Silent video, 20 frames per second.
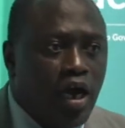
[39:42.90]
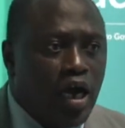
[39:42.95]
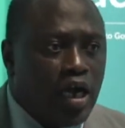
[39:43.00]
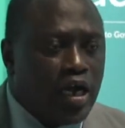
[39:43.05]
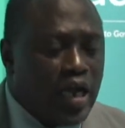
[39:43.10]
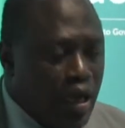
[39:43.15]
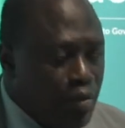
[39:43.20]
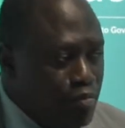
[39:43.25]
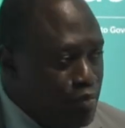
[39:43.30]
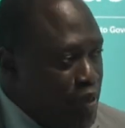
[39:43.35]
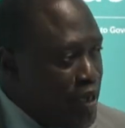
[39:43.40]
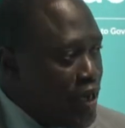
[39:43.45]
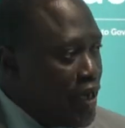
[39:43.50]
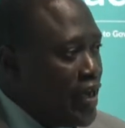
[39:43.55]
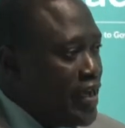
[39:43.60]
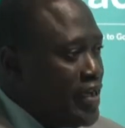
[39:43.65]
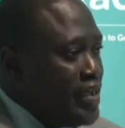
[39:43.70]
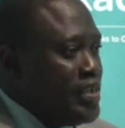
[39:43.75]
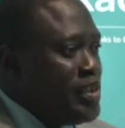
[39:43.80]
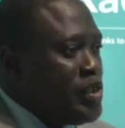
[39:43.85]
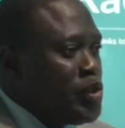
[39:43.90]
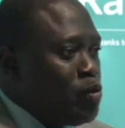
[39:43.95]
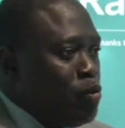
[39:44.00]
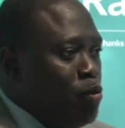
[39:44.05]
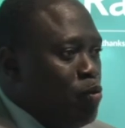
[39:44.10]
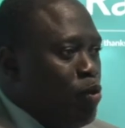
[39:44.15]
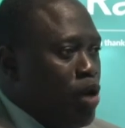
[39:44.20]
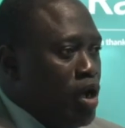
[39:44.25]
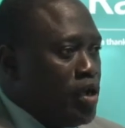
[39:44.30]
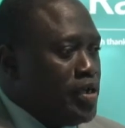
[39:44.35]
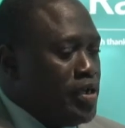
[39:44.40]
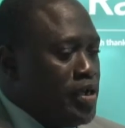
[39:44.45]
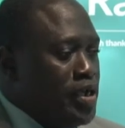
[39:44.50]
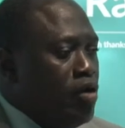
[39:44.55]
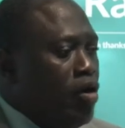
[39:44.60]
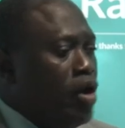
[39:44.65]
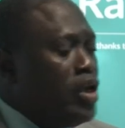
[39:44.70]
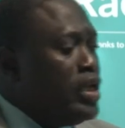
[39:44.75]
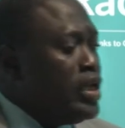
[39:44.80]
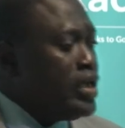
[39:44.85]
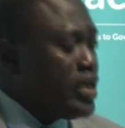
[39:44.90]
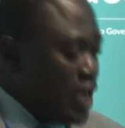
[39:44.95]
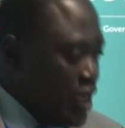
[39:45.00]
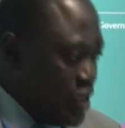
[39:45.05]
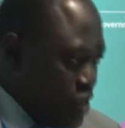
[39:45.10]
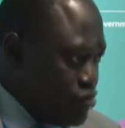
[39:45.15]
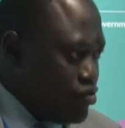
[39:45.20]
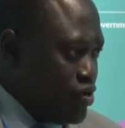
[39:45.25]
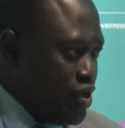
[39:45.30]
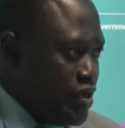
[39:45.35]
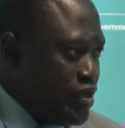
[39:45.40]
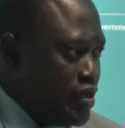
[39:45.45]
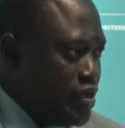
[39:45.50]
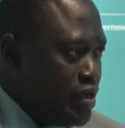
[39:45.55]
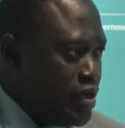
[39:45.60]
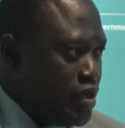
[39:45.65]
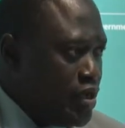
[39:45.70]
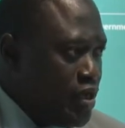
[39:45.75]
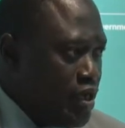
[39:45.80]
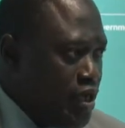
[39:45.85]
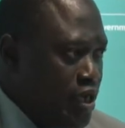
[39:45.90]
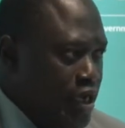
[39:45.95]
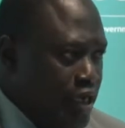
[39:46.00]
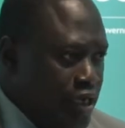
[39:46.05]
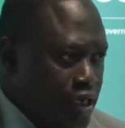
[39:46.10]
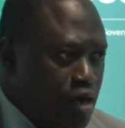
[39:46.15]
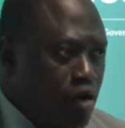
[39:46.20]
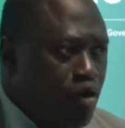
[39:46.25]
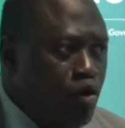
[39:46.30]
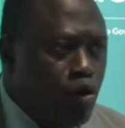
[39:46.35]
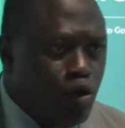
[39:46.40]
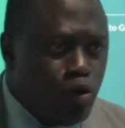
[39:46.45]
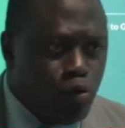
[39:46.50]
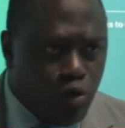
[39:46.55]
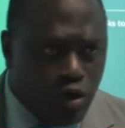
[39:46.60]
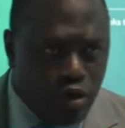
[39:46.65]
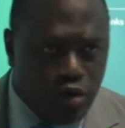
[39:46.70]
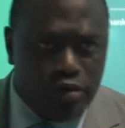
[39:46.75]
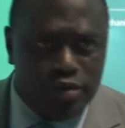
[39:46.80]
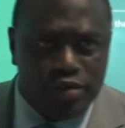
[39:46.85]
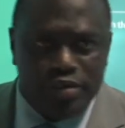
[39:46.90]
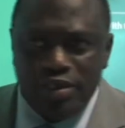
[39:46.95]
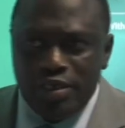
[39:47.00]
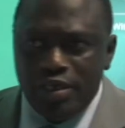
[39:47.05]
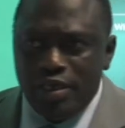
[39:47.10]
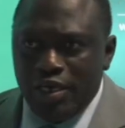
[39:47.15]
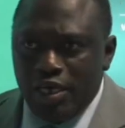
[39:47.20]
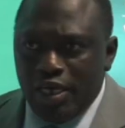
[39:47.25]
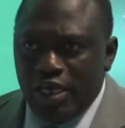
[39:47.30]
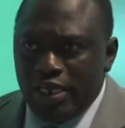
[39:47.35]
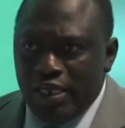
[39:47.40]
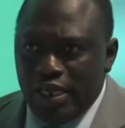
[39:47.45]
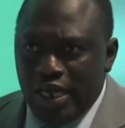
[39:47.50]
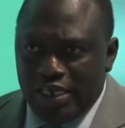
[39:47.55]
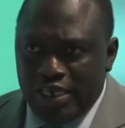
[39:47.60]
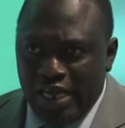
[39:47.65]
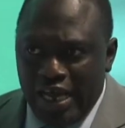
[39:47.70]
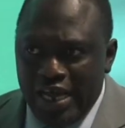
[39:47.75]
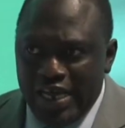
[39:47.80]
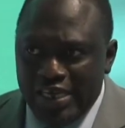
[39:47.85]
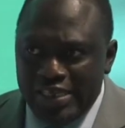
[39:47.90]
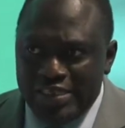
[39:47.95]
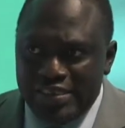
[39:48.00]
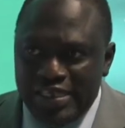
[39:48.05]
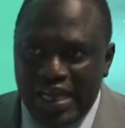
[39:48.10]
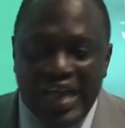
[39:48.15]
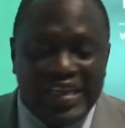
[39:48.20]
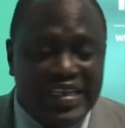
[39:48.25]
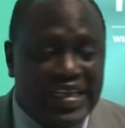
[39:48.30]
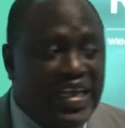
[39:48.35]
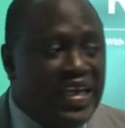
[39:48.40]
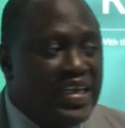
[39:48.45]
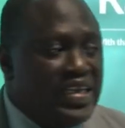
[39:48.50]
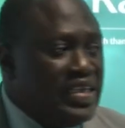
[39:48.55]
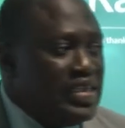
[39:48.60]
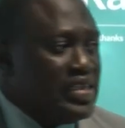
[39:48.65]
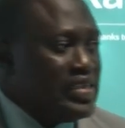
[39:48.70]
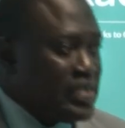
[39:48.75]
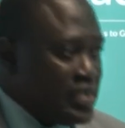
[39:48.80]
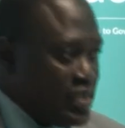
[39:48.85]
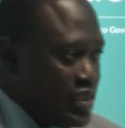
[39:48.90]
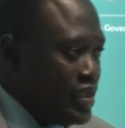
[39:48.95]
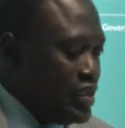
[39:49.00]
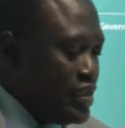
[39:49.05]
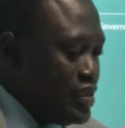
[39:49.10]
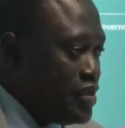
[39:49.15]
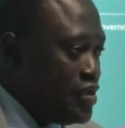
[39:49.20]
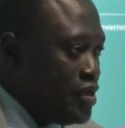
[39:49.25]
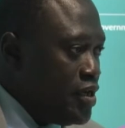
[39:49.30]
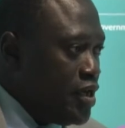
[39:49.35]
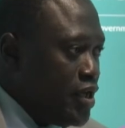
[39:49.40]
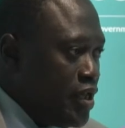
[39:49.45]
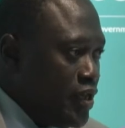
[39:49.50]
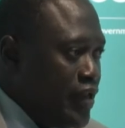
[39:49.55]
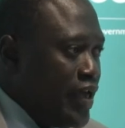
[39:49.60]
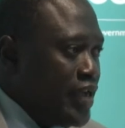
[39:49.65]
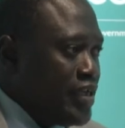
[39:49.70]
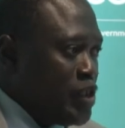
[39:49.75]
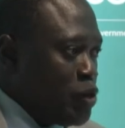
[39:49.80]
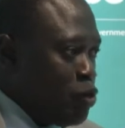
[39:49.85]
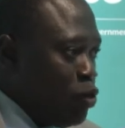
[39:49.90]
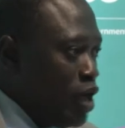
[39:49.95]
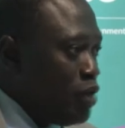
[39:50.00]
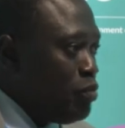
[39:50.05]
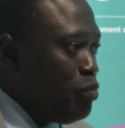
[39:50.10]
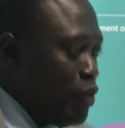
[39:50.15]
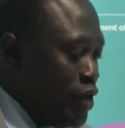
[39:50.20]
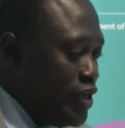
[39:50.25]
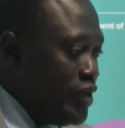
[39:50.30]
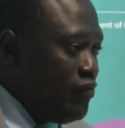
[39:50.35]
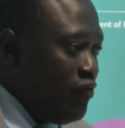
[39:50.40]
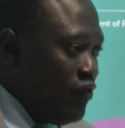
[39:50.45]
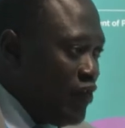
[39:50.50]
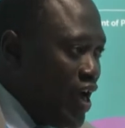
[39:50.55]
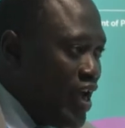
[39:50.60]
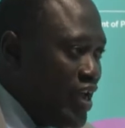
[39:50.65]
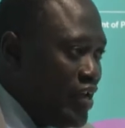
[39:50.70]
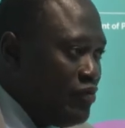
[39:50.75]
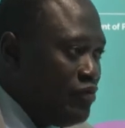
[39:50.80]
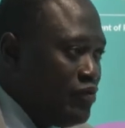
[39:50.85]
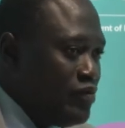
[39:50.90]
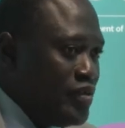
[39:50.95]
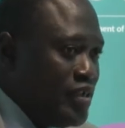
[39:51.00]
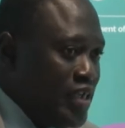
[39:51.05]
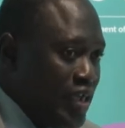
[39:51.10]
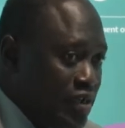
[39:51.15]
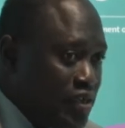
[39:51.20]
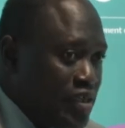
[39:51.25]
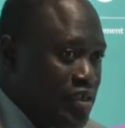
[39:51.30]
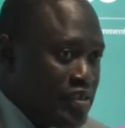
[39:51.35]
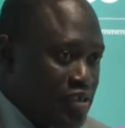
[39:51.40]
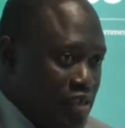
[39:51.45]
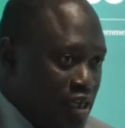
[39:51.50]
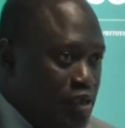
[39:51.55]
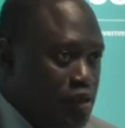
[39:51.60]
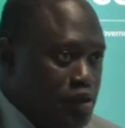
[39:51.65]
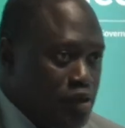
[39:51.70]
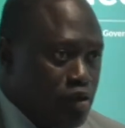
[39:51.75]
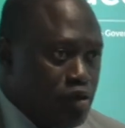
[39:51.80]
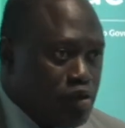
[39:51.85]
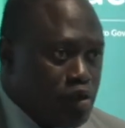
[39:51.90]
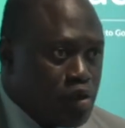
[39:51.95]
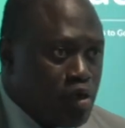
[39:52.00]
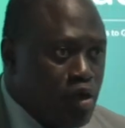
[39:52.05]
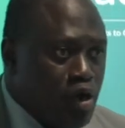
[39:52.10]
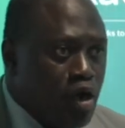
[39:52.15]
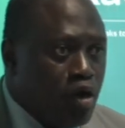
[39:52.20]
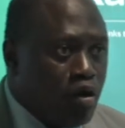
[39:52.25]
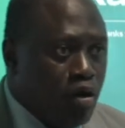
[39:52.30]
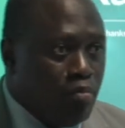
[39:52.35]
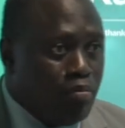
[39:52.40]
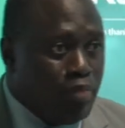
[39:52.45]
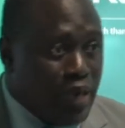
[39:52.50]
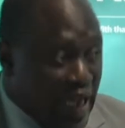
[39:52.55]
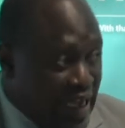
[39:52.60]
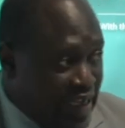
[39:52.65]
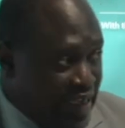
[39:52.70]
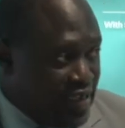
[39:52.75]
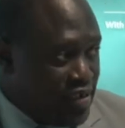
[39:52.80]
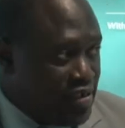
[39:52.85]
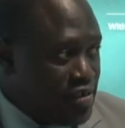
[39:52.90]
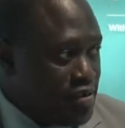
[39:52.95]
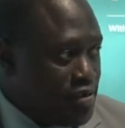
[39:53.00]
Gambia is the only country in the whole world that has an NDC that is 1.5 degrees Celsius compliant.